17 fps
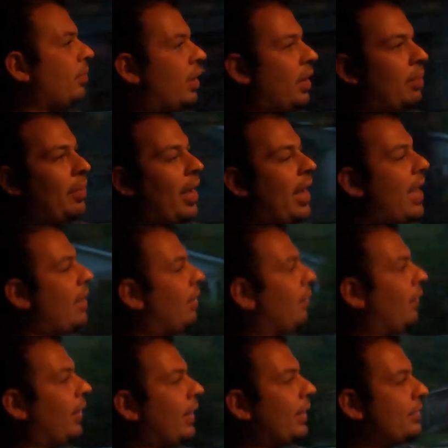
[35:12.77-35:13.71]
In my
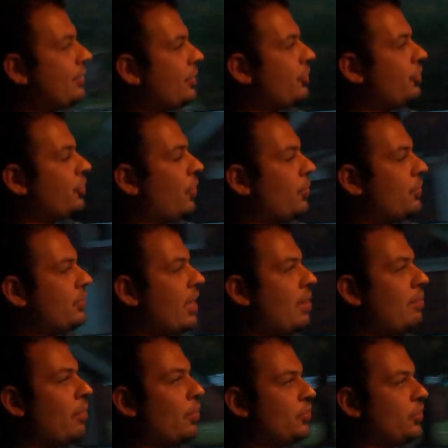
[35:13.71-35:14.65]
analytics, it shows
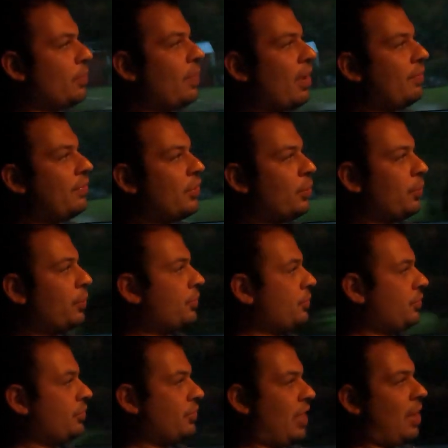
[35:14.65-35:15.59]
that most of my
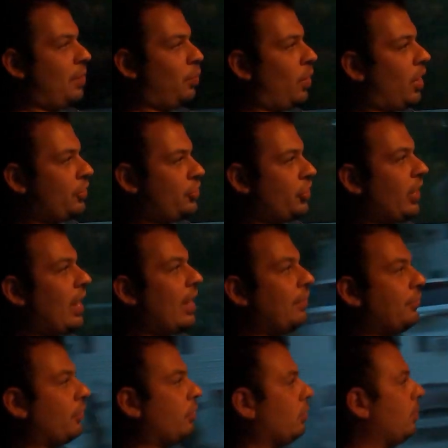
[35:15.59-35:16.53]
viewers stop watching
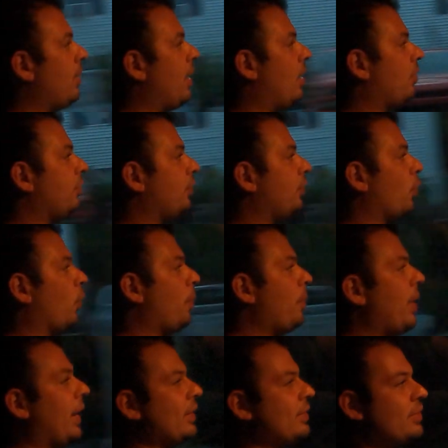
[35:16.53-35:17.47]
after about 4
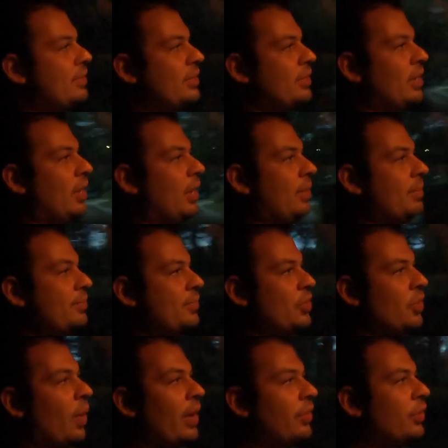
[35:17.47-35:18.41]
minutes.
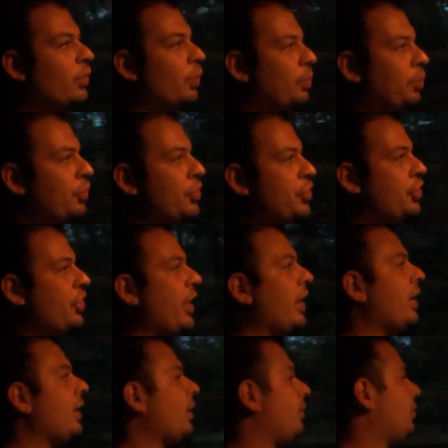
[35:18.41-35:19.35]
So I do
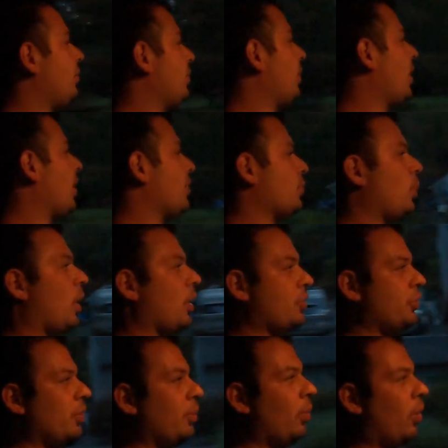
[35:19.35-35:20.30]
appreciate it if you guys
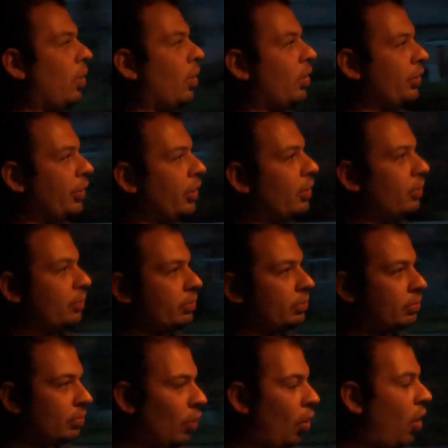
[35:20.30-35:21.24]
watch them all, you
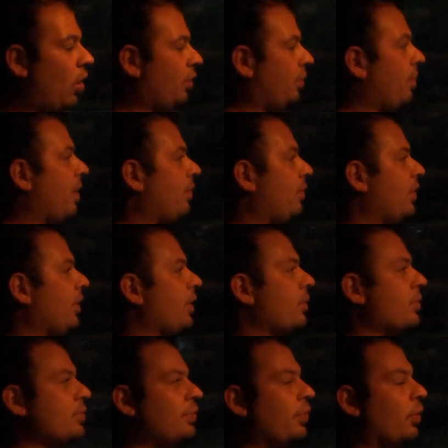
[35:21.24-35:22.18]
know, all of my
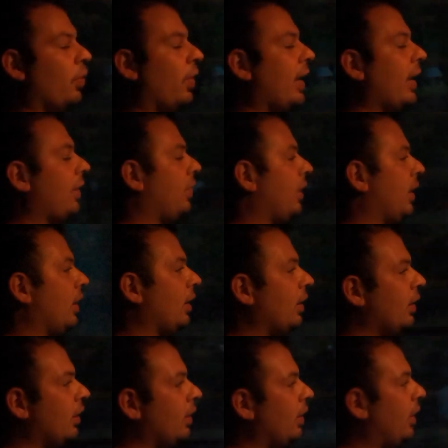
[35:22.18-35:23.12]
videos full length,
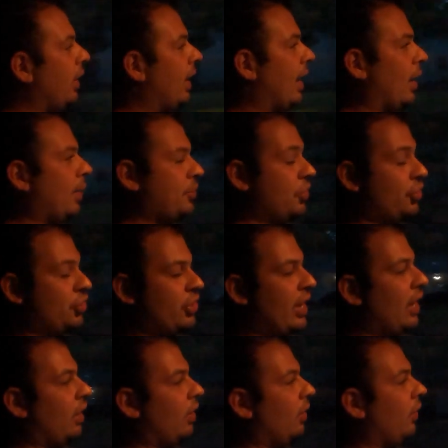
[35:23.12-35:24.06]
and it helps the
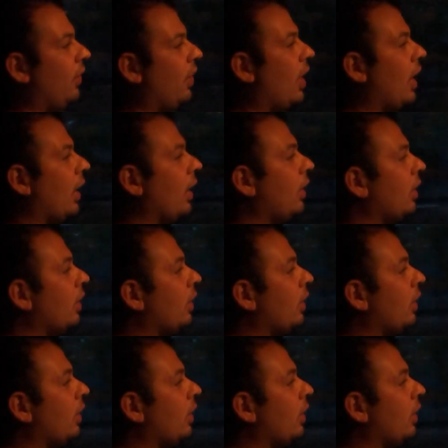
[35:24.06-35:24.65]
channel a lot.